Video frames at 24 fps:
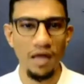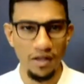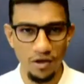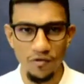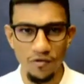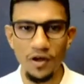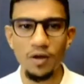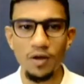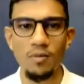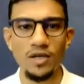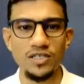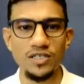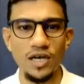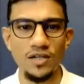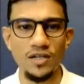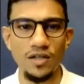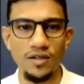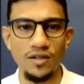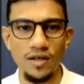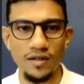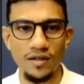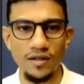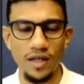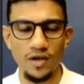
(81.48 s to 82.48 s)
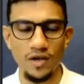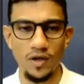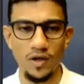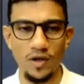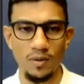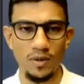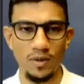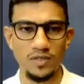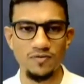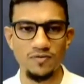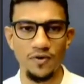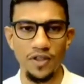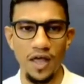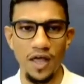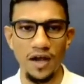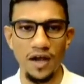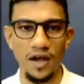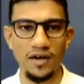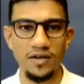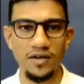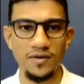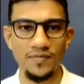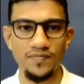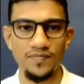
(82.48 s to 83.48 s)
you very much, Aditya. Thank you very much for
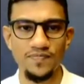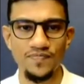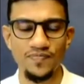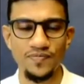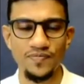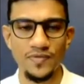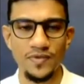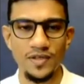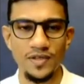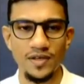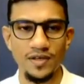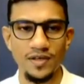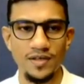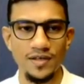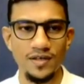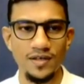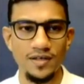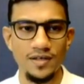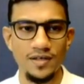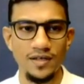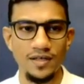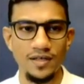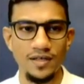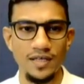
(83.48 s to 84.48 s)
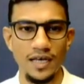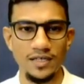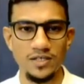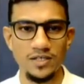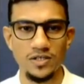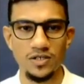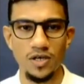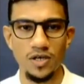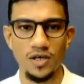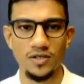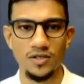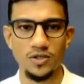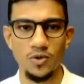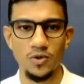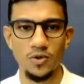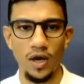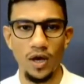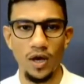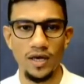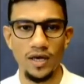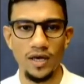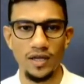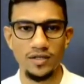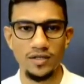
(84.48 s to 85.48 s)
that. Yes,
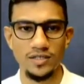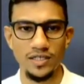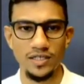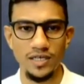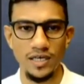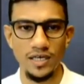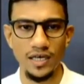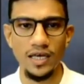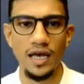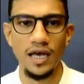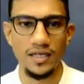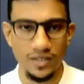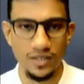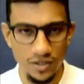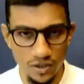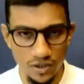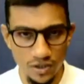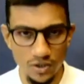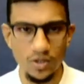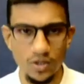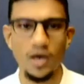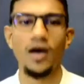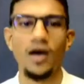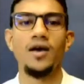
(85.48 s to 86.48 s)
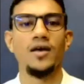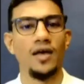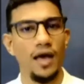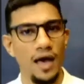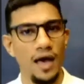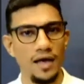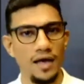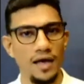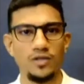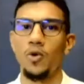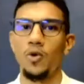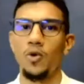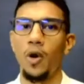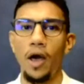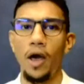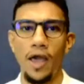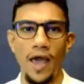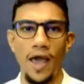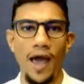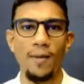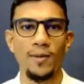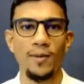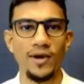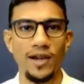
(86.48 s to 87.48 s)
so I can see, yes, so I
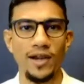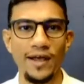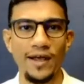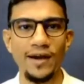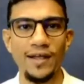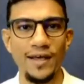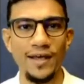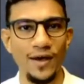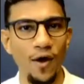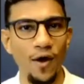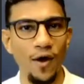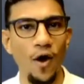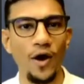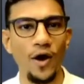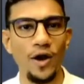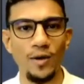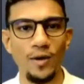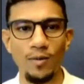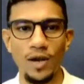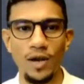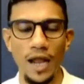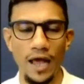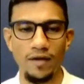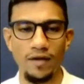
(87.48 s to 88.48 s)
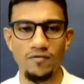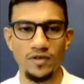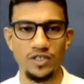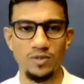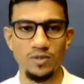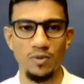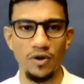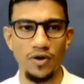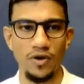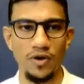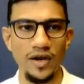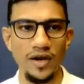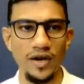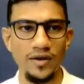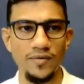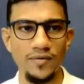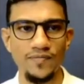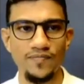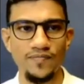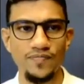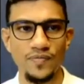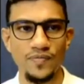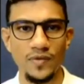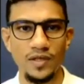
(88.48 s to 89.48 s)
am clearly audible and visible, right?